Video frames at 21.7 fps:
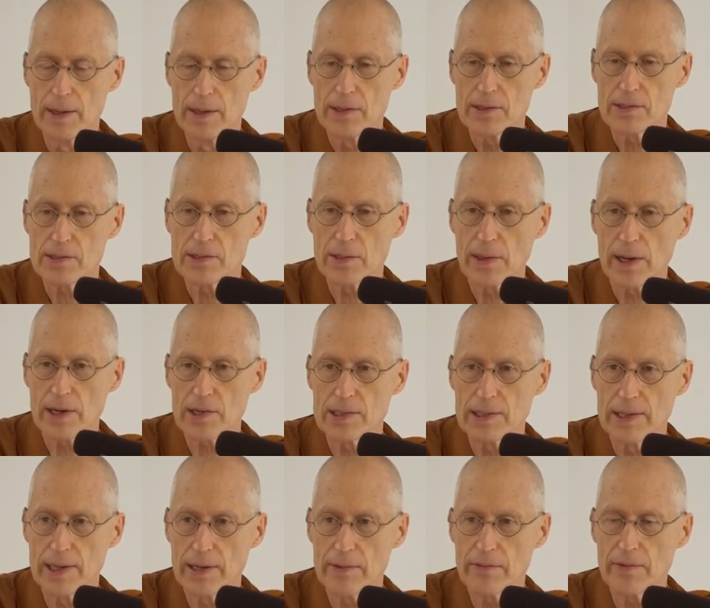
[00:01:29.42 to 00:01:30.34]
So
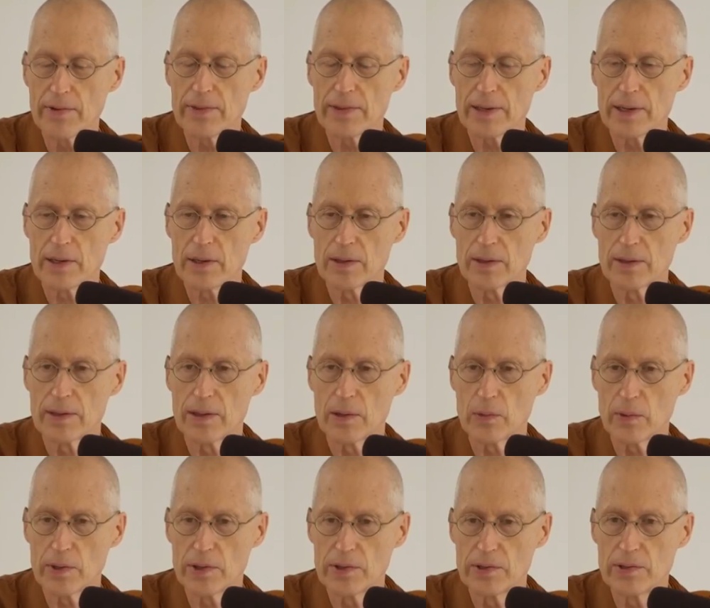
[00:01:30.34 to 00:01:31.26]
actually, everything that
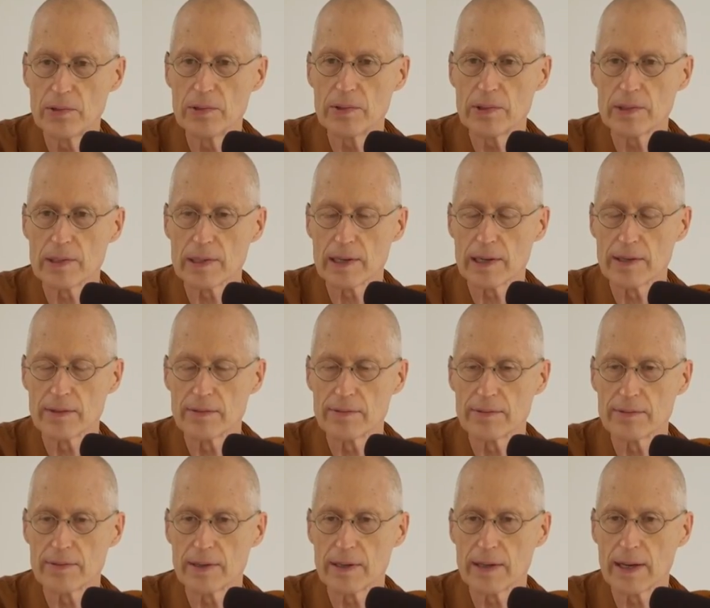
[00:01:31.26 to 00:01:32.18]
we do in
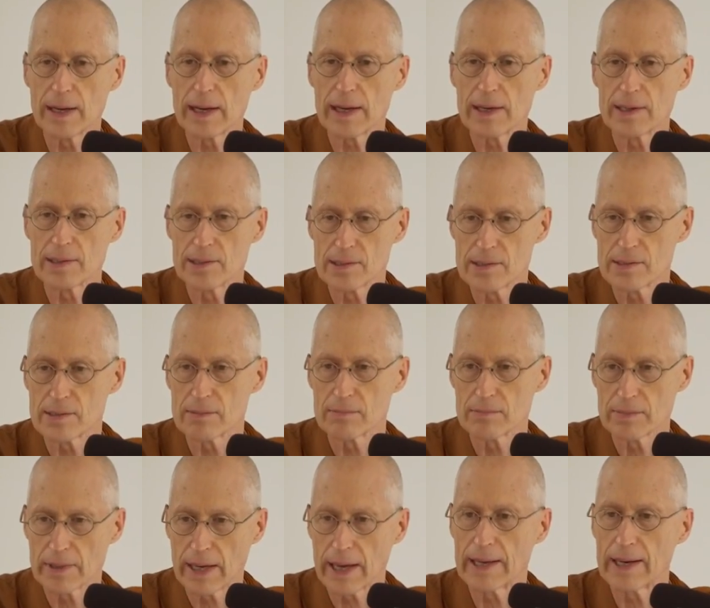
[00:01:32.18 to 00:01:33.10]
life uh, has
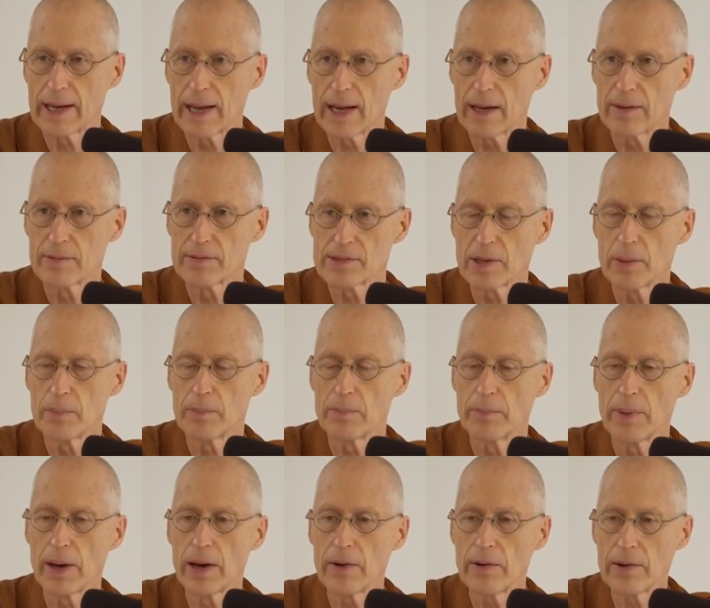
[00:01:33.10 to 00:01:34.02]
can have some
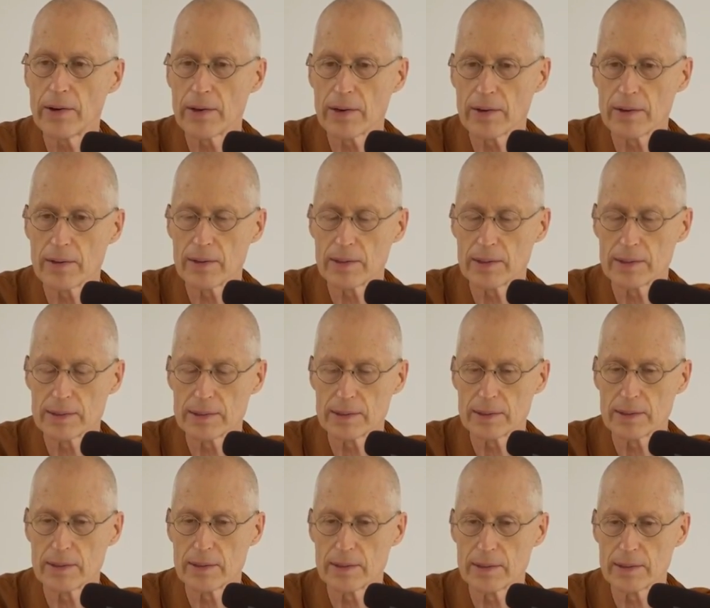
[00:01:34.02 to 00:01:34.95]
bearing
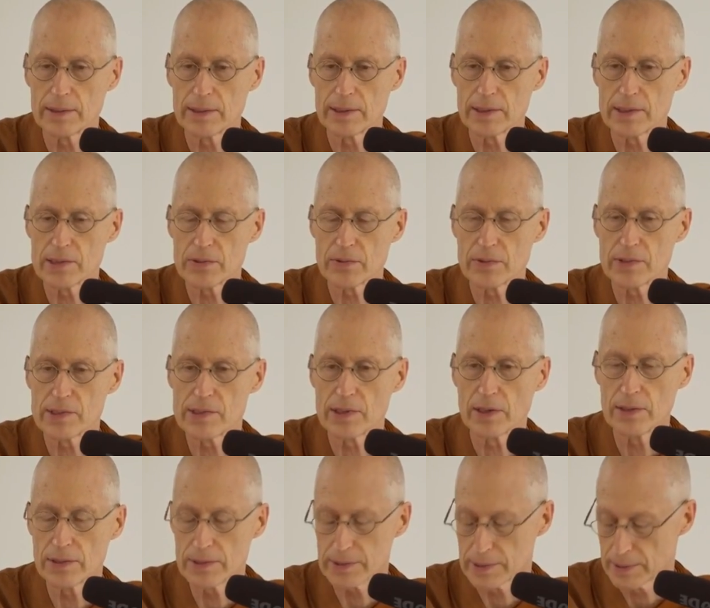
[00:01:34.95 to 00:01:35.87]
on on this
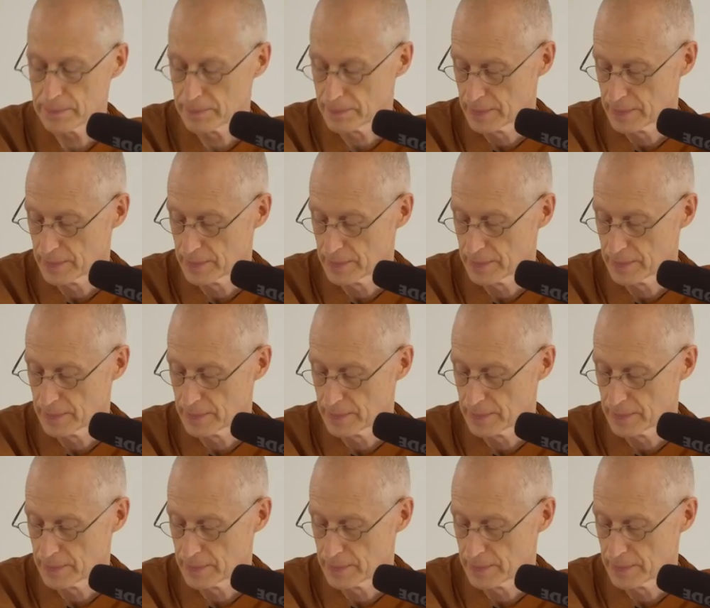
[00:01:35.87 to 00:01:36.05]
result.